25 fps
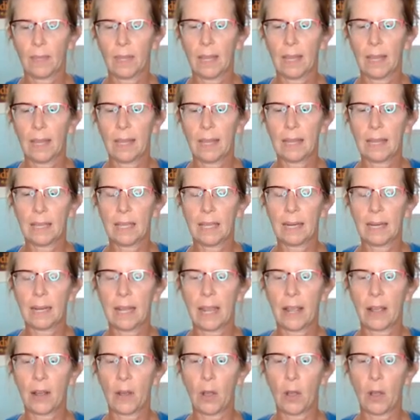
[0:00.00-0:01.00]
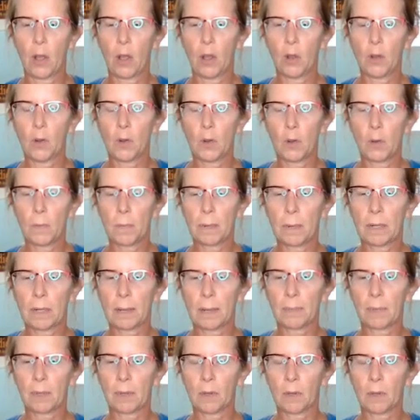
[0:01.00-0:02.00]
Inhale, open
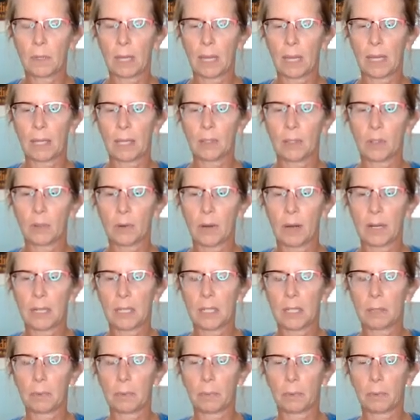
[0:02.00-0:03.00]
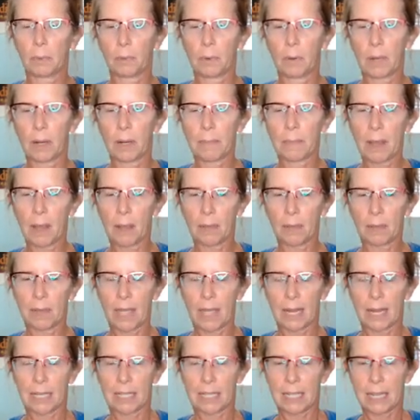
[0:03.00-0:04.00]
up those hands, trying to spread them out
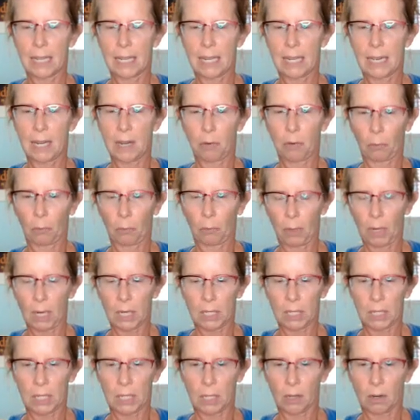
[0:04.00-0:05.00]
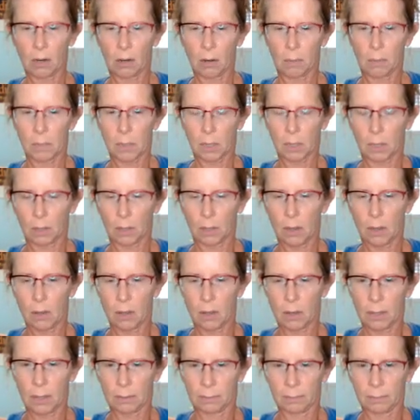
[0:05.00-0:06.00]
in that T, reach the arms
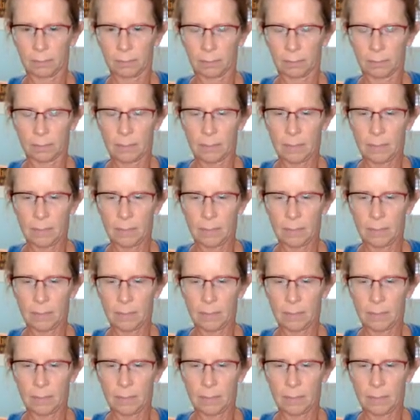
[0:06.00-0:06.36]
long.